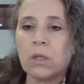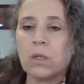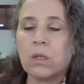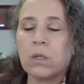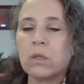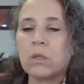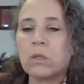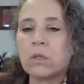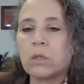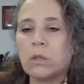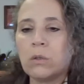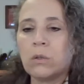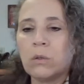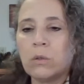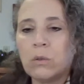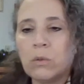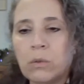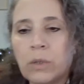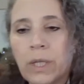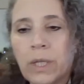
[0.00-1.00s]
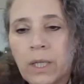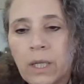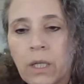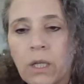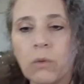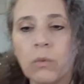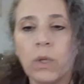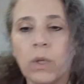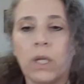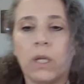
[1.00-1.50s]
So at
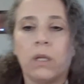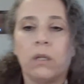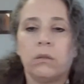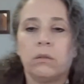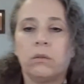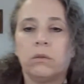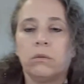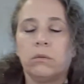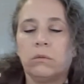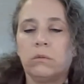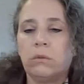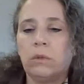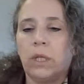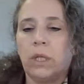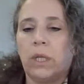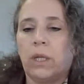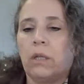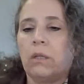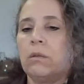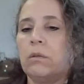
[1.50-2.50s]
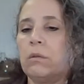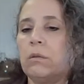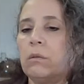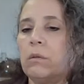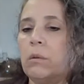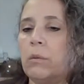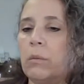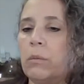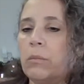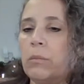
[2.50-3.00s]
any rate, yeah.
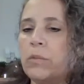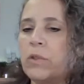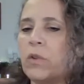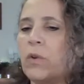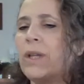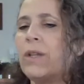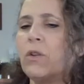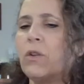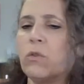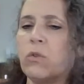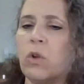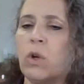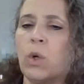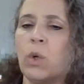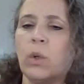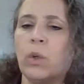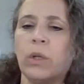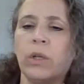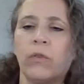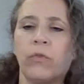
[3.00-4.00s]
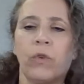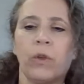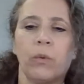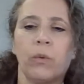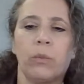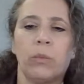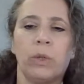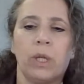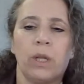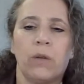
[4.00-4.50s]
So I don't know if
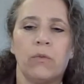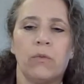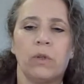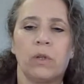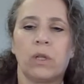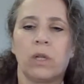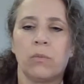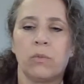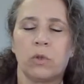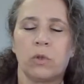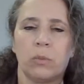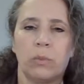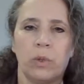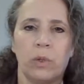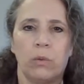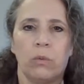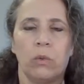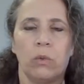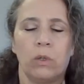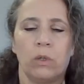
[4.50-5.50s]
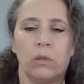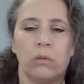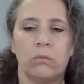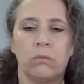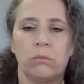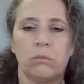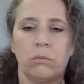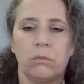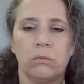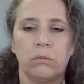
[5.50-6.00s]
it would ever come to a point where
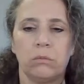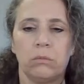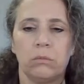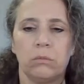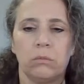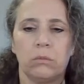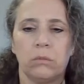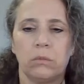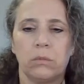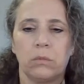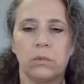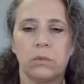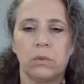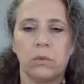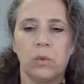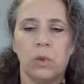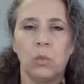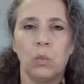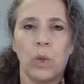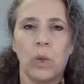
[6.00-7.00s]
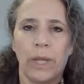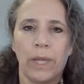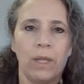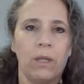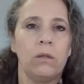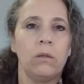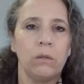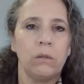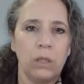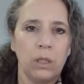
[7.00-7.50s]

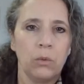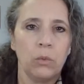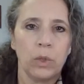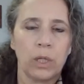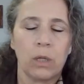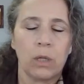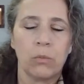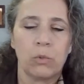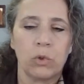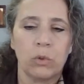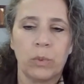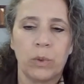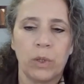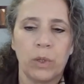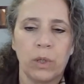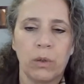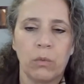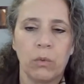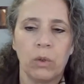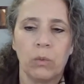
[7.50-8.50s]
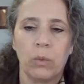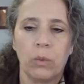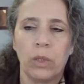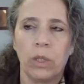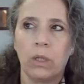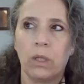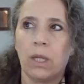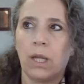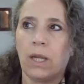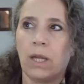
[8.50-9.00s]
when it would come to a point where
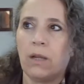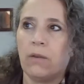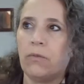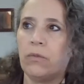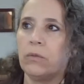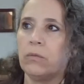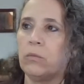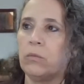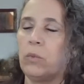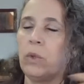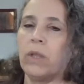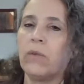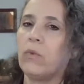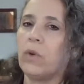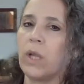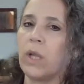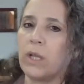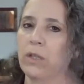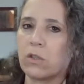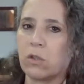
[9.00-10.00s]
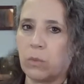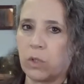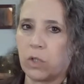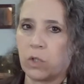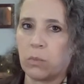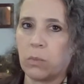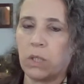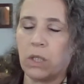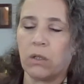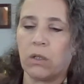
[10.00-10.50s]
we've got so
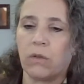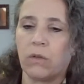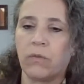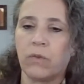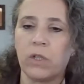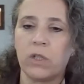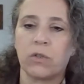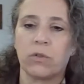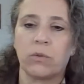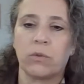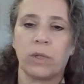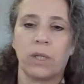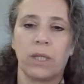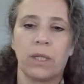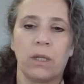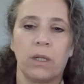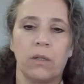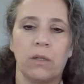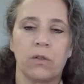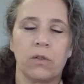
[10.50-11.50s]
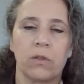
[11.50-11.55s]
much meat in our freezer right now.